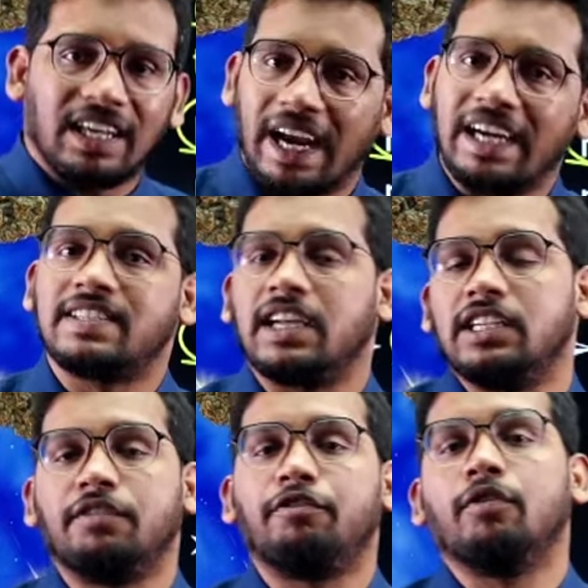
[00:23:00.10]
the right
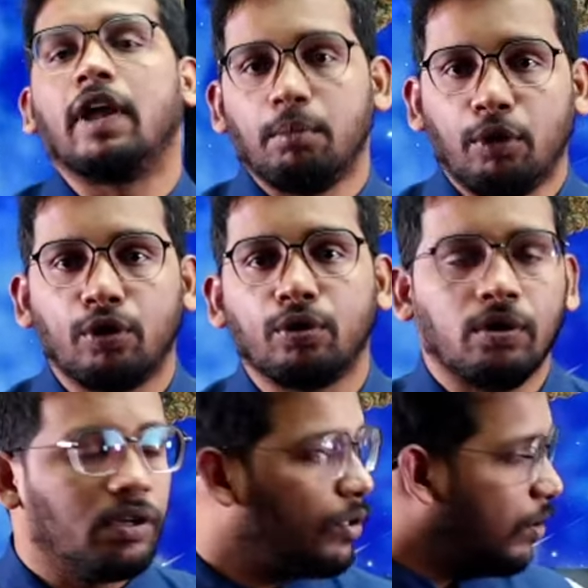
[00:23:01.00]
stage, if you were able
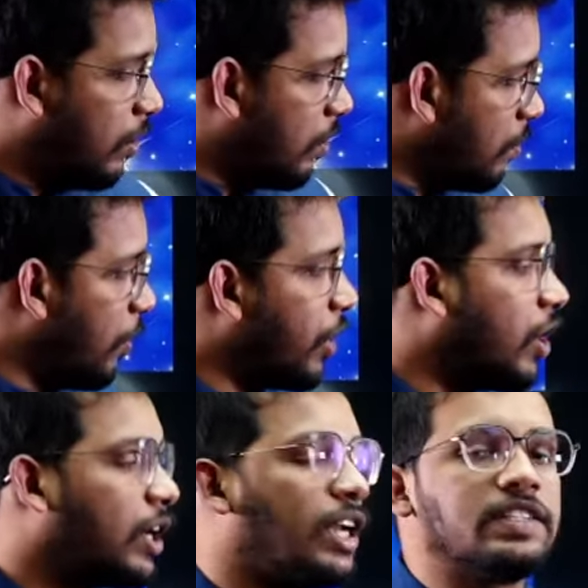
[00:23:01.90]
to
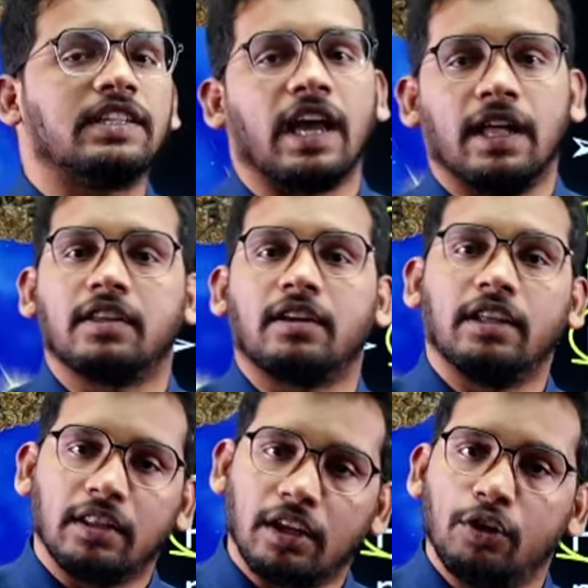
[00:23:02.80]
recognize the cancer
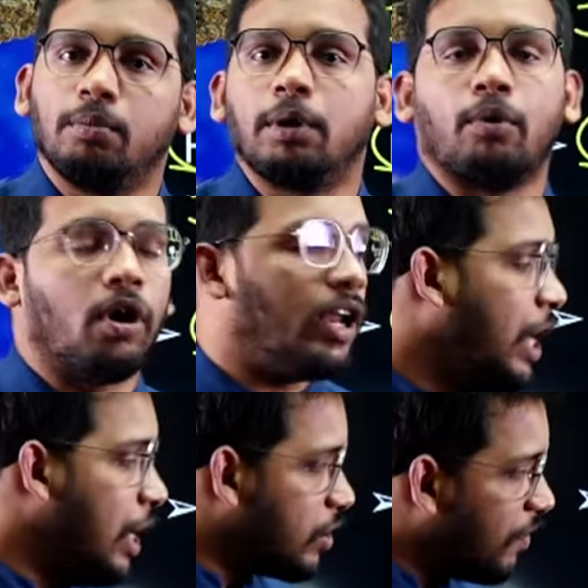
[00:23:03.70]
in the human
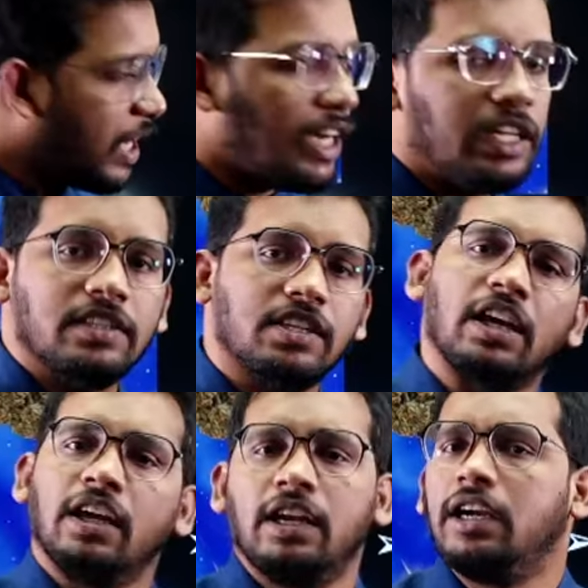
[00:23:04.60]
body, so we can
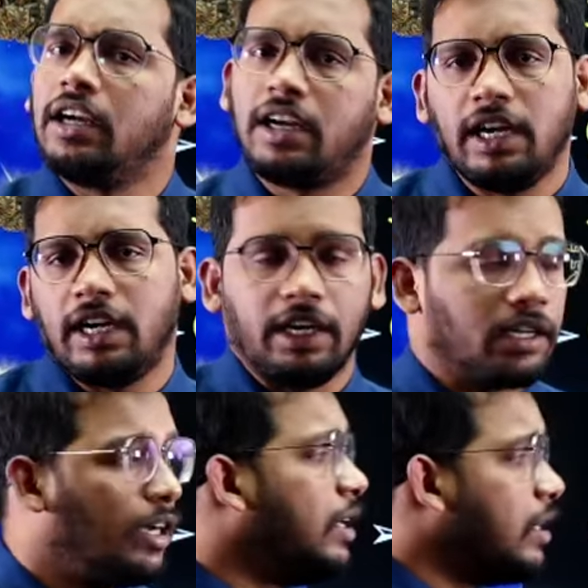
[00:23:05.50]
easily treat
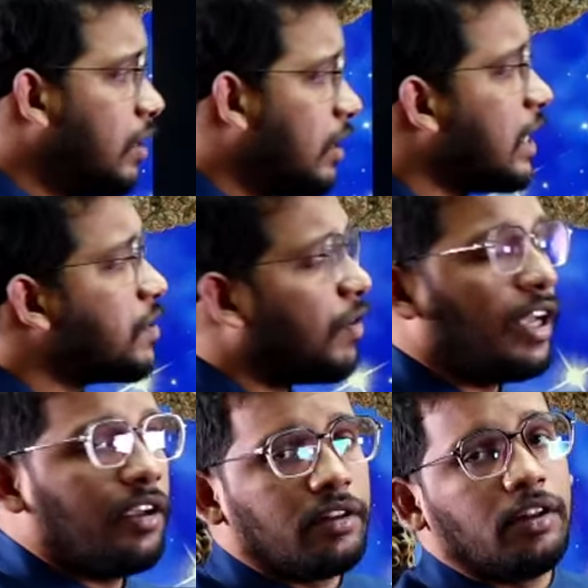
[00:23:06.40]
it. That's
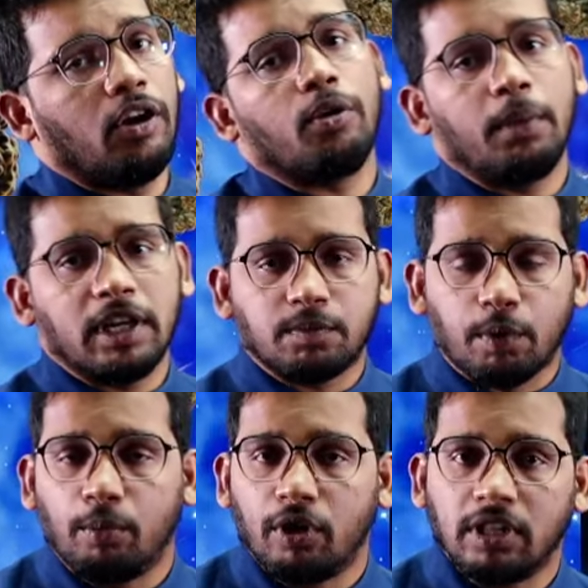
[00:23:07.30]
why government is
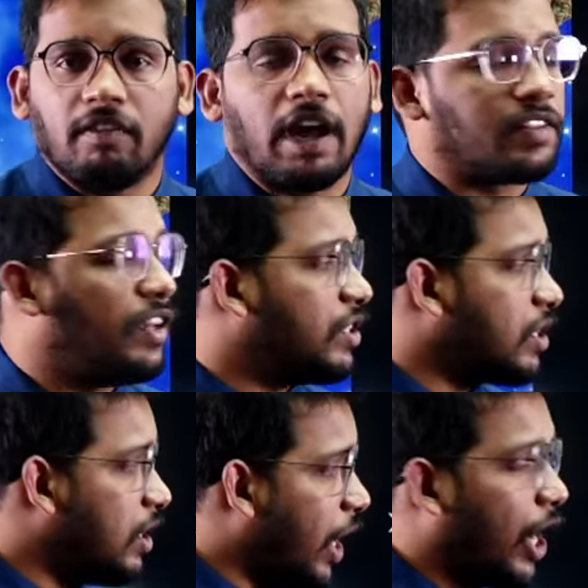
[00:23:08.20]
promoting the
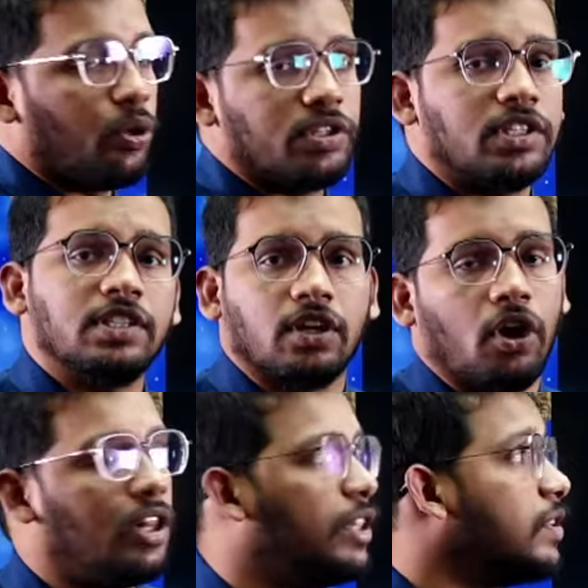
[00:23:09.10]
vaccination and diagnosis,
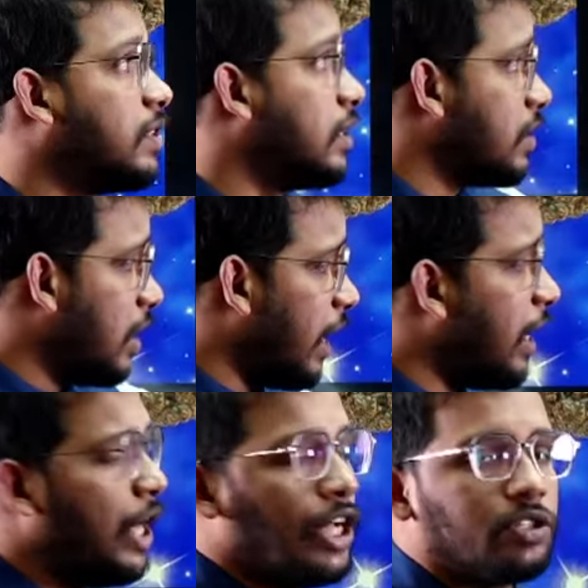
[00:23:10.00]
all these things,
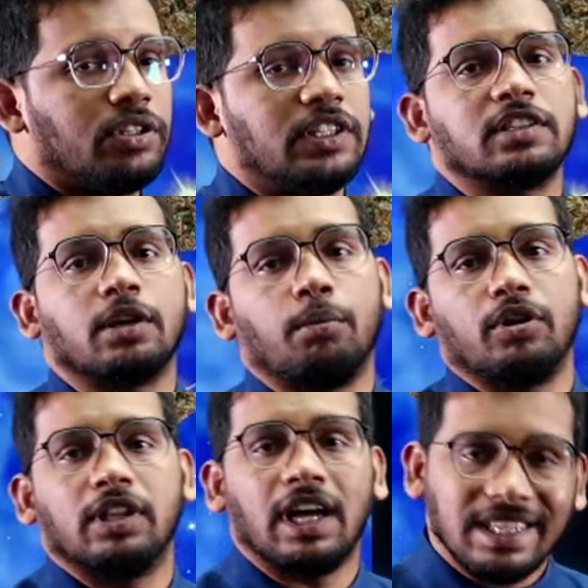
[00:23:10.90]
right? So this is
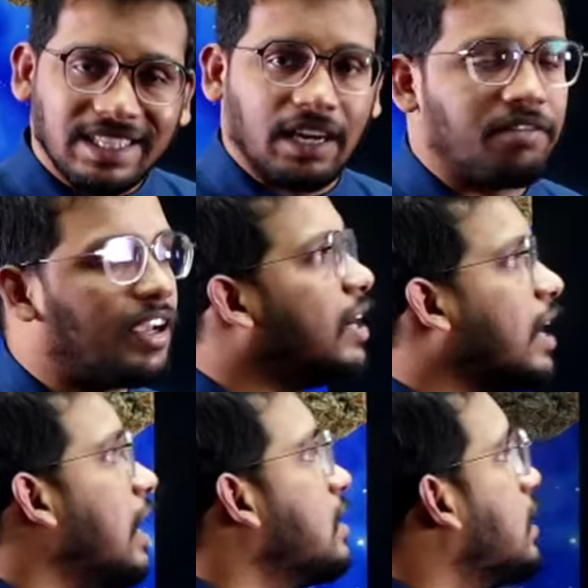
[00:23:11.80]
about the cervical
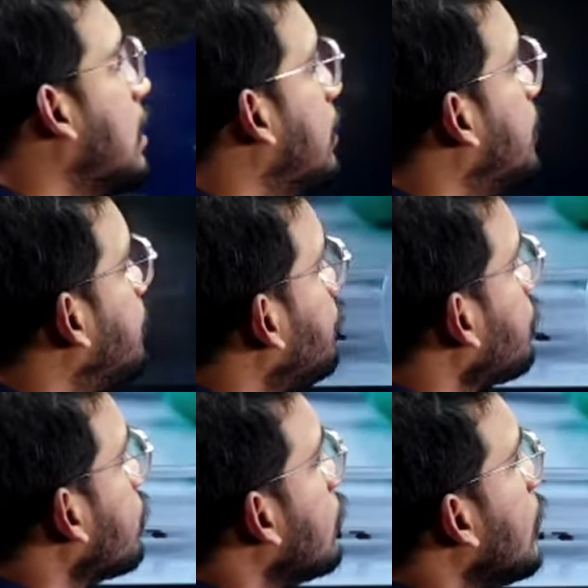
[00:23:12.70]
cancer.
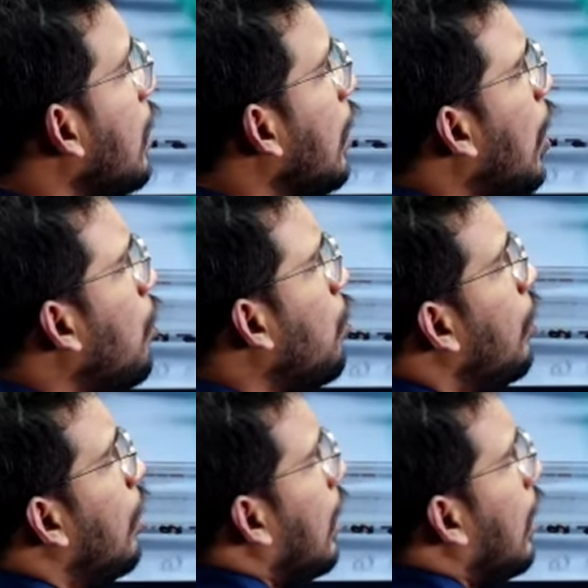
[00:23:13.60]
Now,